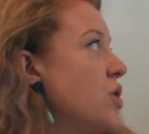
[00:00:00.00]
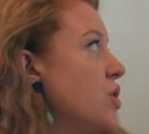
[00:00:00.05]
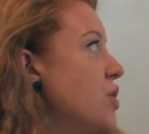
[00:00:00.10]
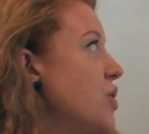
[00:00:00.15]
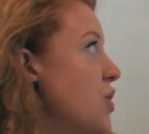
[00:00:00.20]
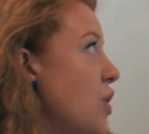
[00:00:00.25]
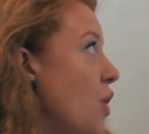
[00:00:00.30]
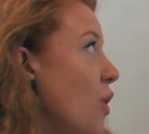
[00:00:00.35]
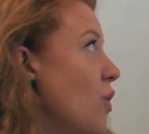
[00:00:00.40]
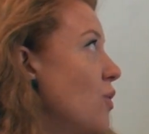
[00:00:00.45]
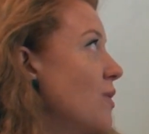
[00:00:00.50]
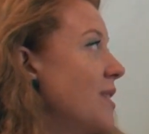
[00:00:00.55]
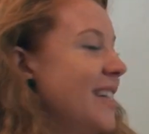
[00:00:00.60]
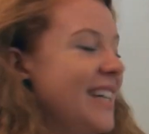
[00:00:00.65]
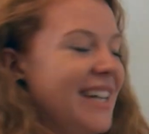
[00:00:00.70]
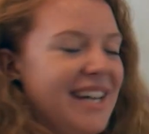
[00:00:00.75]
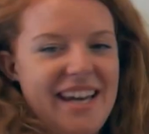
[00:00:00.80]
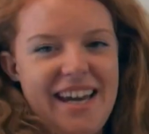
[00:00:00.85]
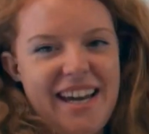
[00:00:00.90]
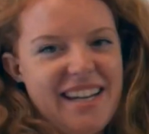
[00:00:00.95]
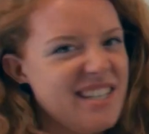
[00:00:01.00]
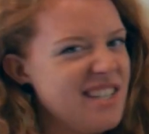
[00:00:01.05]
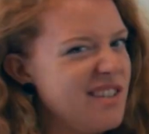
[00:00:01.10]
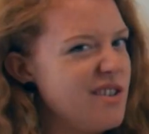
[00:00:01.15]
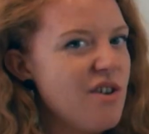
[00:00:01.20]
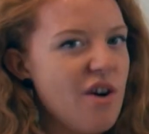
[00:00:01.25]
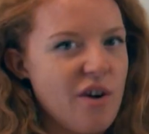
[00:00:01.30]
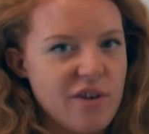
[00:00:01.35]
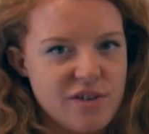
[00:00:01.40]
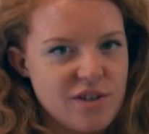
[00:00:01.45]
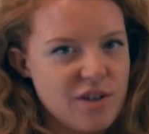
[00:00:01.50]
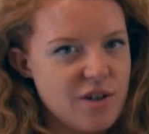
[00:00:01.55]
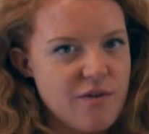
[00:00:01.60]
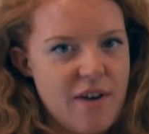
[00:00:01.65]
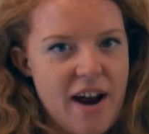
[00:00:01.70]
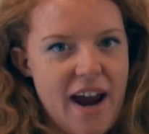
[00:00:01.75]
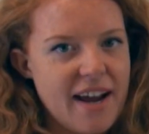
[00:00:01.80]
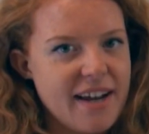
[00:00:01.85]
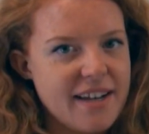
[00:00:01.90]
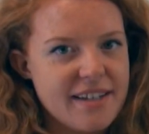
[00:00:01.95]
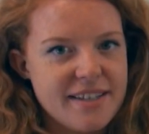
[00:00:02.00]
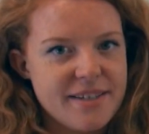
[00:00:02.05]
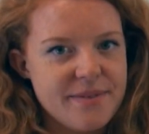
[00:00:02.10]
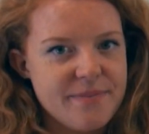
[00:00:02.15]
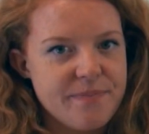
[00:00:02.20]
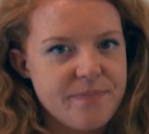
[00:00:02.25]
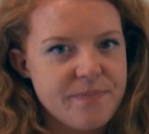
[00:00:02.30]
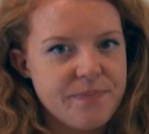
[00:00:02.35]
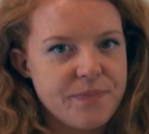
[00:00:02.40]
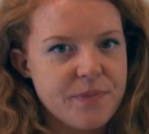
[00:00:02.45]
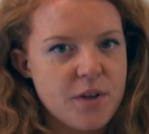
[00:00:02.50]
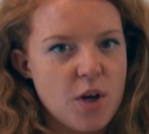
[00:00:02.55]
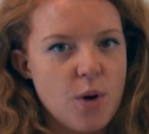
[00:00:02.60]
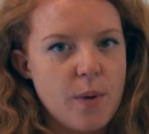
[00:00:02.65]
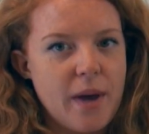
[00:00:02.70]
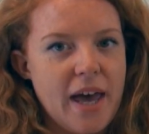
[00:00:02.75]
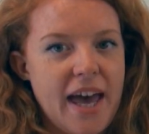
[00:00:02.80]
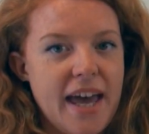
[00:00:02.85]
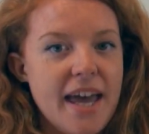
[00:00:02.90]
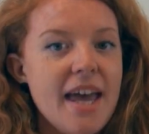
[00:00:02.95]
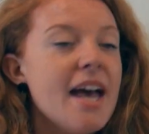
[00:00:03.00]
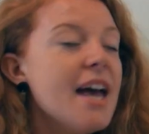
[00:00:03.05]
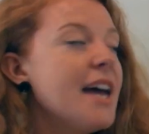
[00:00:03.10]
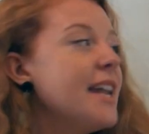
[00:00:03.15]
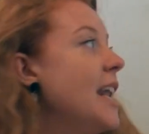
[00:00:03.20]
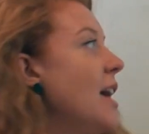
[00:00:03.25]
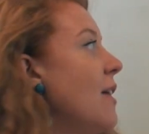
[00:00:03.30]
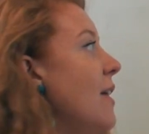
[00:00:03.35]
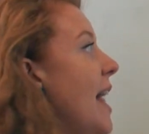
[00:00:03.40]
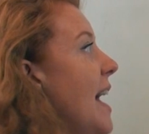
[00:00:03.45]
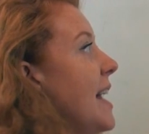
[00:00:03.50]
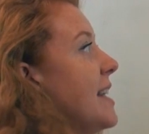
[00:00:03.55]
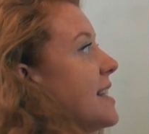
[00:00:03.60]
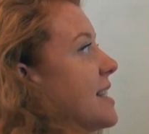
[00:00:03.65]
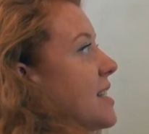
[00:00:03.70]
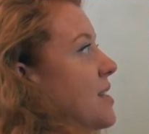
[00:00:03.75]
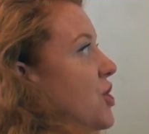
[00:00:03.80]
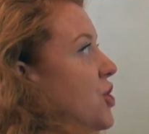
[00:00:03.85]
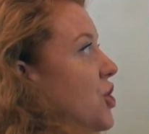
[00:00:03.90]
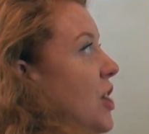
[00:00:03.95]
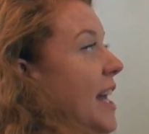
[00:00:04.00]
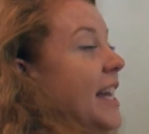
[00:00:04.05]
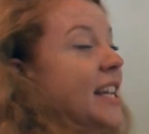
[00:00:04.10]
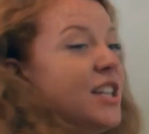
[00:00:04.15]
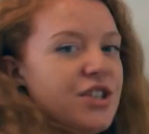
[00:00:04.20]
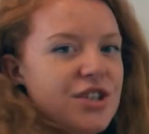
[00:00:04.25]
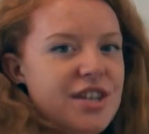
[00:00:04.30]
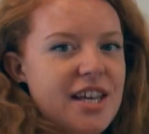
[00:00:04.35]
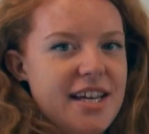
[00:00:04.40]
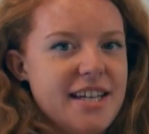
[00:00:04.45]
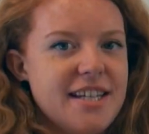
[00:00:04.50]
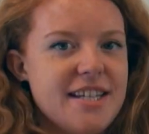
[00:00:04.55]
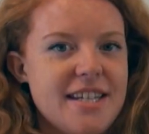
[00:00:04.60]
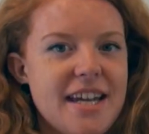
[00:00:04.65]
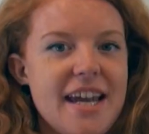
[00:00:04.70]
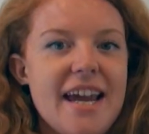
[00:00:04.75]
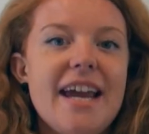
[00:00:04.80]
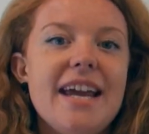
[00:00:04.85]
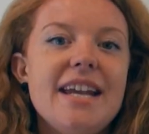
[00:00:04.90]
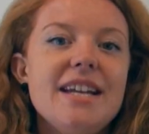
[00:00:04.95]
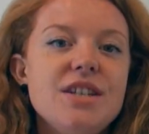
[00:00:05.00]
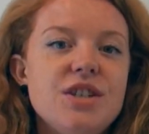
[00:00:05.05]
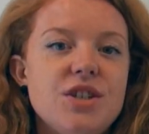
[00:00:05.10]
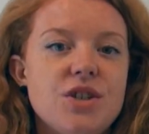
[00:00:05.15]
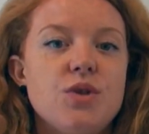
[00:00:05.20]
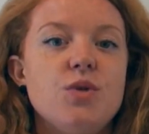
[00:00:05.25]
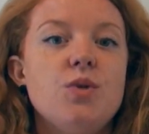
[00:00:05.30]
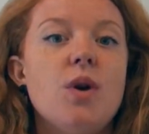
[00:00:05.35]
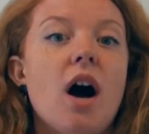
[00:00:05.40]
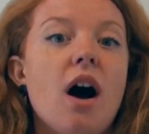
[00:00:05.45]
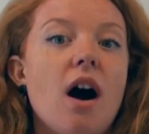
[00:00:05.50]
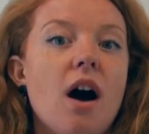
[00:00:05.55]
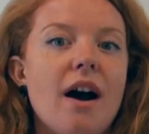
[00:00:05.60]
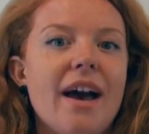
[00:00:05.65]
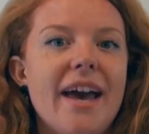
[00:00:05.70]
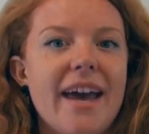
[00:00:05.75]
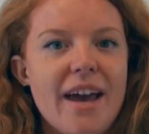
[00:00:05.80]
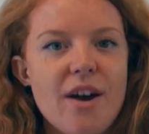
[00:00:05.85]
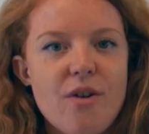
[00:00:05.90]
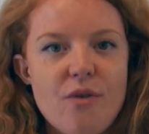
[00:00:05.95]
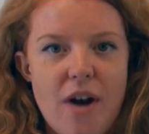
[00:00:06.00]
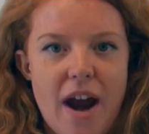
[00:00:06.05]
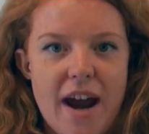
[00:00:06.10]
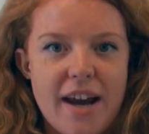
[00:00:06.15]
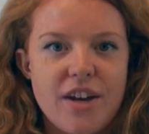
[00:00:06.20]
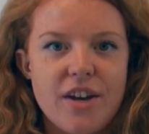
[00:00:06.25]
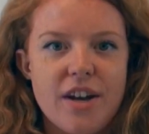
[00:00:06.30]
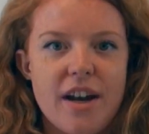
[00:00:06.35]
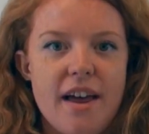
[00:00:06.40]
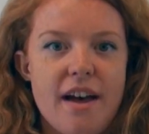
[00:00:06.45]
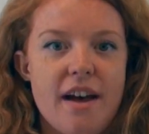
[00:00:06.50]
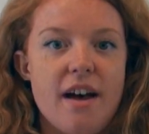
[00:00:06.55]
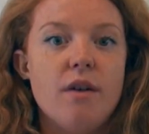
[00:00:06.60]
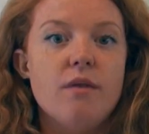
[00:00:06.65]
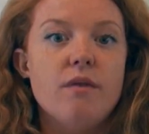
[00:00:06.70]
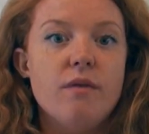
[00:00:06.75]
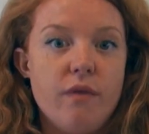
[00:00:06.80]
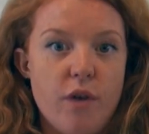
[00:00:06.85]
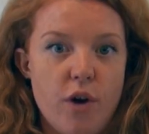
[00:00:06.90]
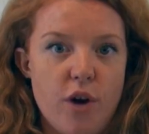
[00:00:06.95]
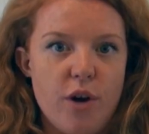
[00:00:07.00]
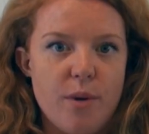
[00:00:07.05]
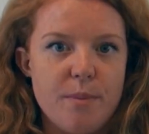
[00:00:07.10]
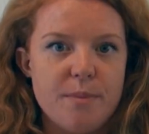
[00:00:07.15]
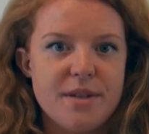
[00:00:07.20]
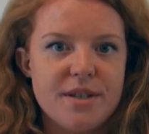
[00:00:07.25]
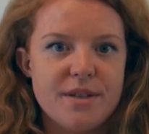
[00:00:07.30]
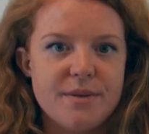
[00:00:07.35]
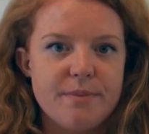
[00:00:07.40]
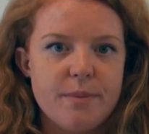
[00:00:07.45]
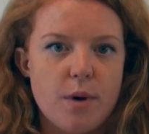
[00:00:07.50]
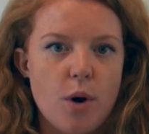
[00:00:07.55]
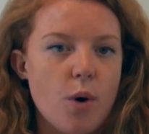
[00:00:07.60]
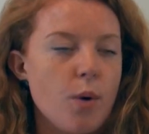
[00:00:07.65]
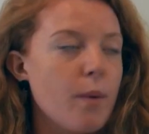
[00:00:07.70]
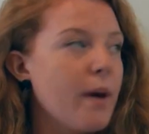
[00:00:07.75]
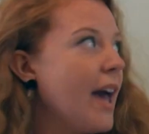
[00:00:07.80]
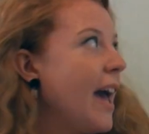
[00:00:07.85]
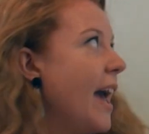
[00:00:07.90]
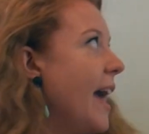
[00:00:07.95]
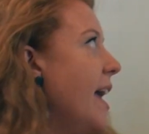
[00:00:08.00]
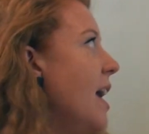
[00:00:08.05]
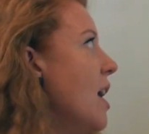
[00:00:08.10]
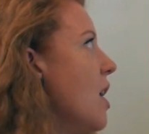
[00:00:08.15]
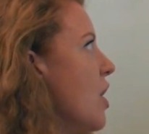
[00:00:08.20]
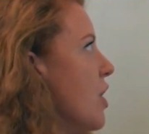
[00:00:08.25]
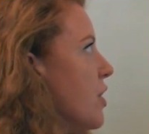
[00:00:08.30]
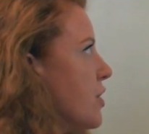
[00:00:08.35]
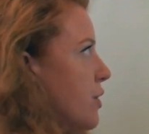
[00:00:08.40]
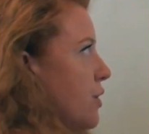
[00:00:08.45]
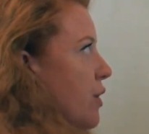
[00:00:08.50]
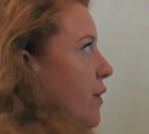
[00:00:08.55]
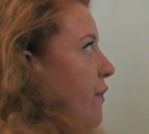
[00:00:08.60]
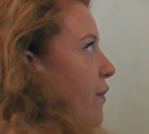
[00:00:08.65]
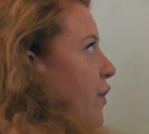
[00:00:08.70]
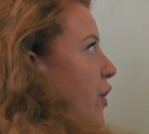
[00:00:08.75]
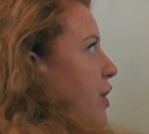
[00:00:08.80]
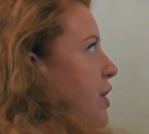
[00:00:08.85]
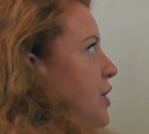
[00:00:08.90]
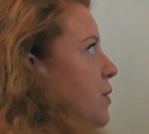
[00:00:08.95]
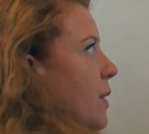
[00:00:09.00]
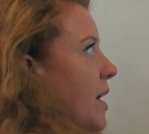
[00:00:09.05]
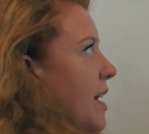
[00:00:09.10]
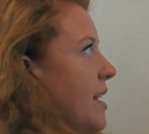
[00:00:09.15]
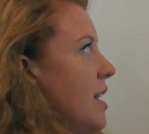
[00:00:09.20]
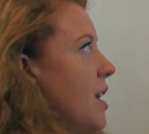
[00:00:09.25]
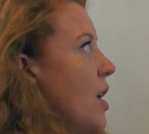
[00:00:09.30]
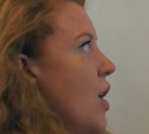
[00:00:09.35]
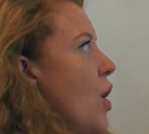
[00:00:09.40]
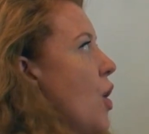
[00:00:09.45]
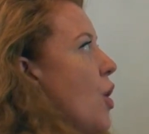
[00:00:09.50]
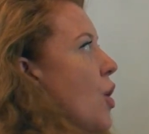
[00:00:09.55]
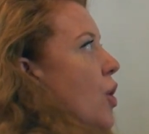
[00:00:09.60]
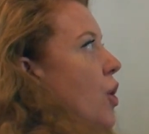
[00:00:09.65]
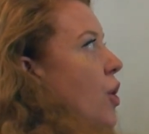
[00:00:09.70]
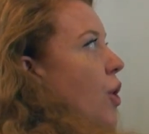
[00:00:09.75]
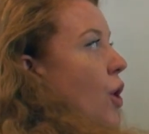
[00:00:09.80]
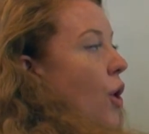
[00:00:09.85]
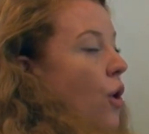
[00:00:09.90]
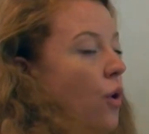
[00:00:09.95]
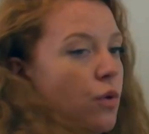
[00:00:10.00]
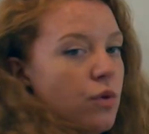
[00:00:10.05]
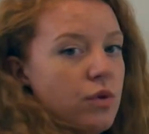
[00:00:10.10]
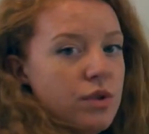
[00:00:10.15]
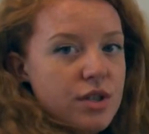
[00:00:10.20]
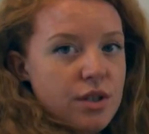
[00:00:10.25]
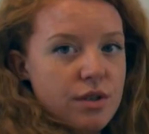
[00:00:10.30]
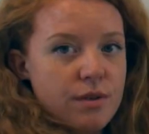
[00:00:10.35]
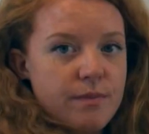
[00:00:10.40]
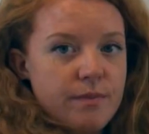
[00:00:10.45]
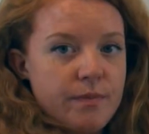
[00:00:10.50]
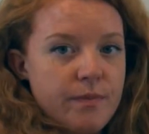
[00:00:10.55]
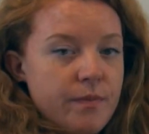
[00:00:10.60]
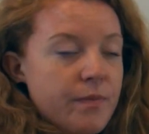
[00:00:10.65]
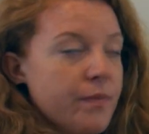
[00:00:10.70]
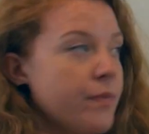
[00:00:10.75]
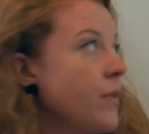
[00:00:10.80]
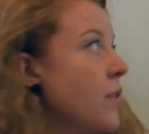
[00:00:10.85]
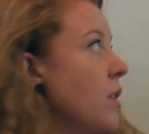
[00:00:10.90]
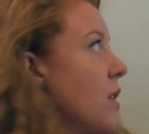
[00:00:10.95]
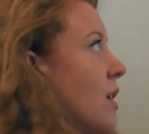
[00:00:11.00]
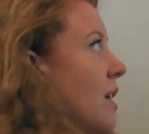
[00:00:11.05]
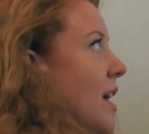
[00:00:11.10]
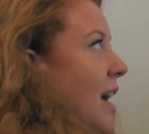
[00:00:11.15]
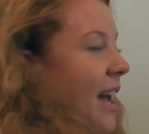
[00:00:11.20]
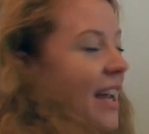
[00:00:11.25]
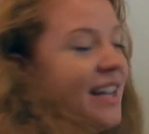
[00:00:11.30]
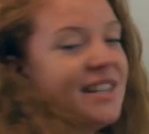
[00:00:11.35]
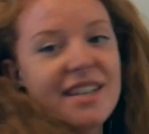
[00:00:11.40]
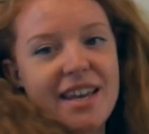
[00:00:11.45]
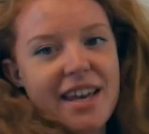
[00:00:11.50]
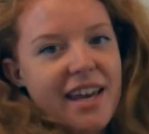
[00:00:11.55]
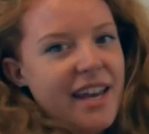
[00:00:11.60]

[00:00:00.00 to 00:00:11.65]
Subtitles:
so it's not correct. Okay, now let's change this into our irregular verbs. Okay, so the first one, goad, is